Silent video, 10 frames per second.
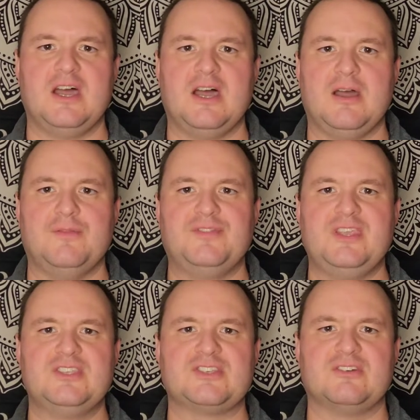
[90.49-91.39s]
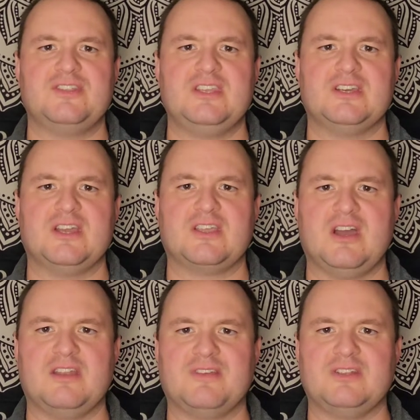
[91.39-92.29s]
Uh, these are the
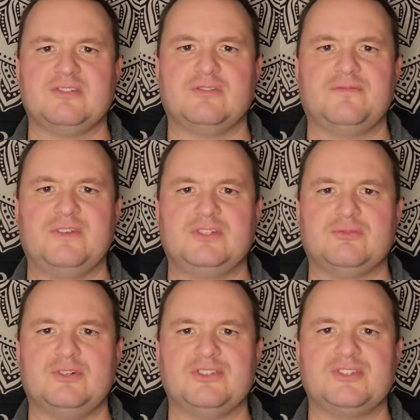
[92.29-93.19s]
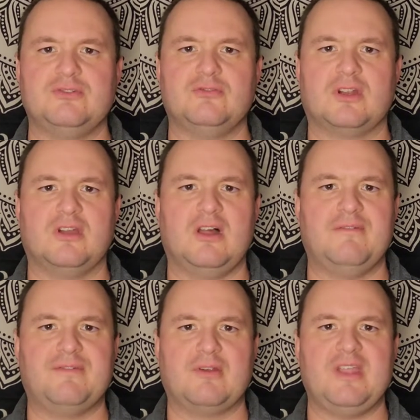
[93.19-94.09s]
uh, kind of individuals who are
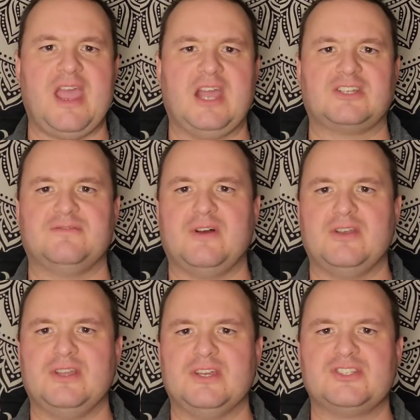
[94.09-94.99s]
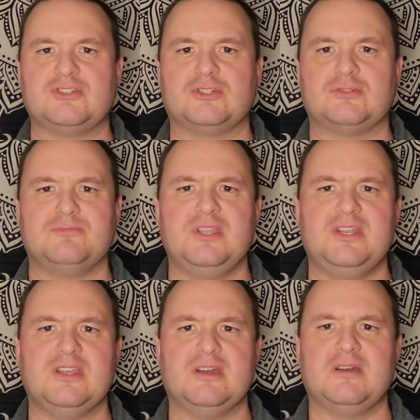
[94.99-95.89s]
uh, very active on uh, social
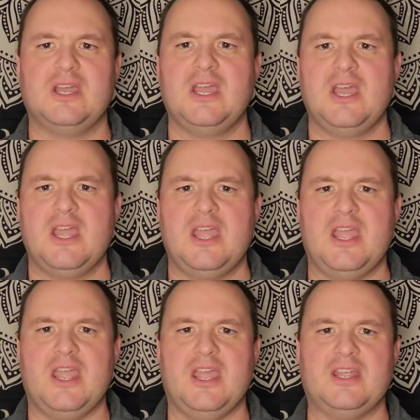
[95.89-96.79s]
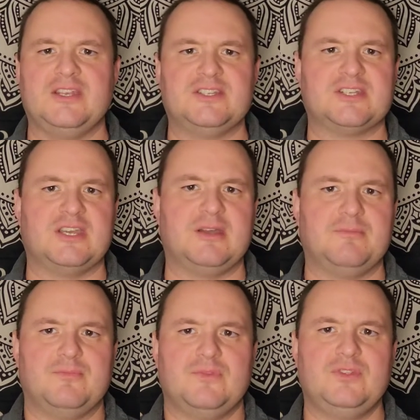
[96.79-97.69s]
media, and
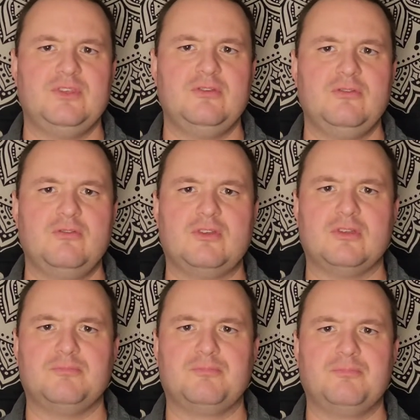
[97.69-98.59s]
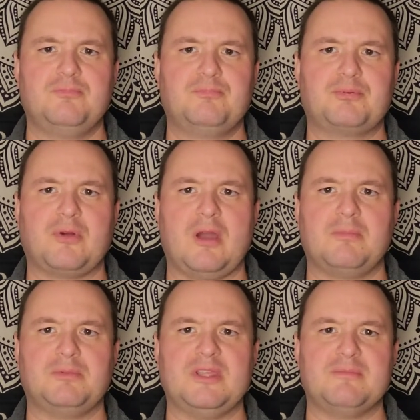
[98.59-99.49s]
um, you could
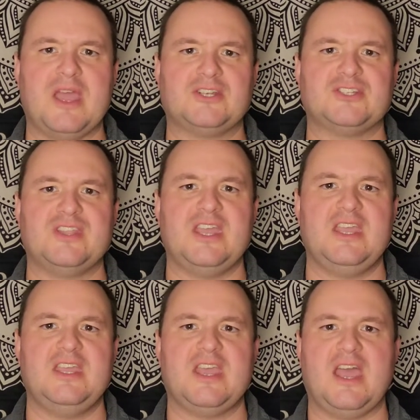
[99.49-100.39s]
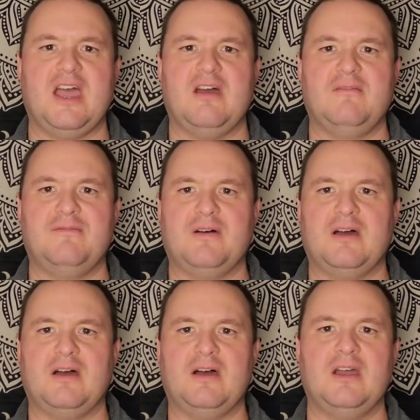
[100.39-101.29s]
probably imagine they
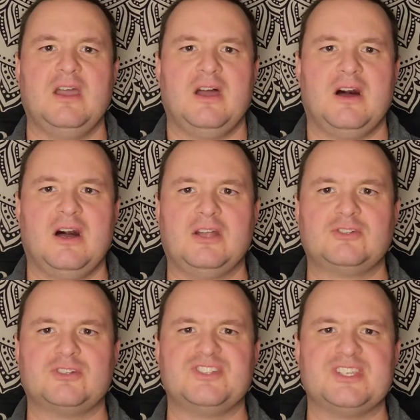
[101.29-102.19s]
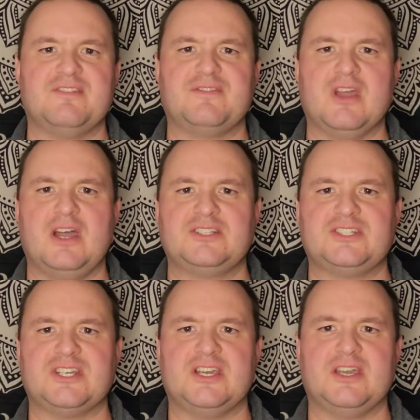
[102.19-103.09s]
have uh, hundreds, if
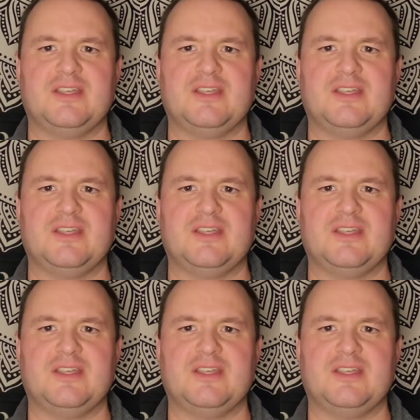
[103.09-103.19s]
not